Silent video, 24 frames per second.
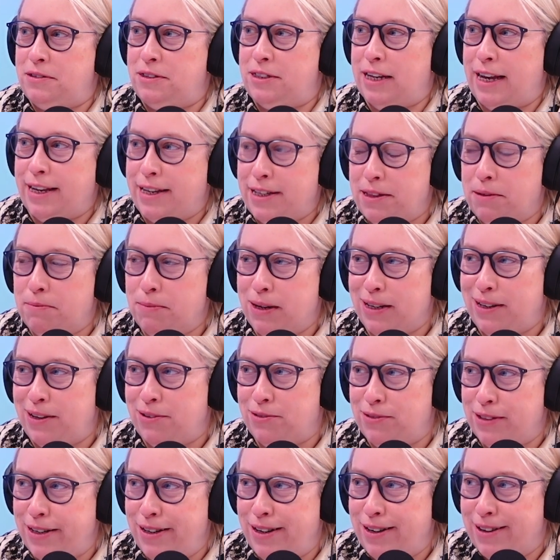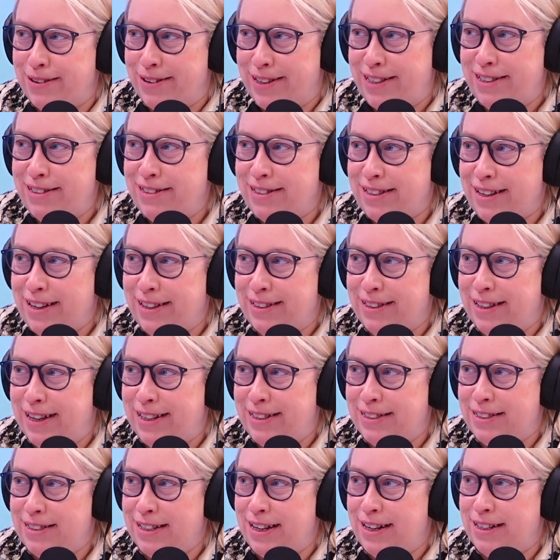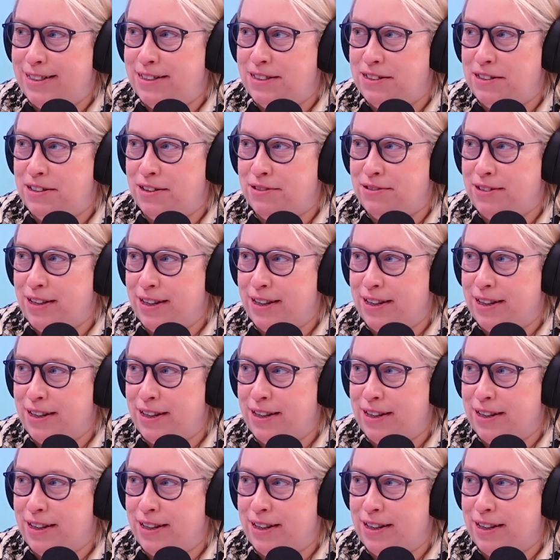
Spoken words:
taken the money on the night and then said, no,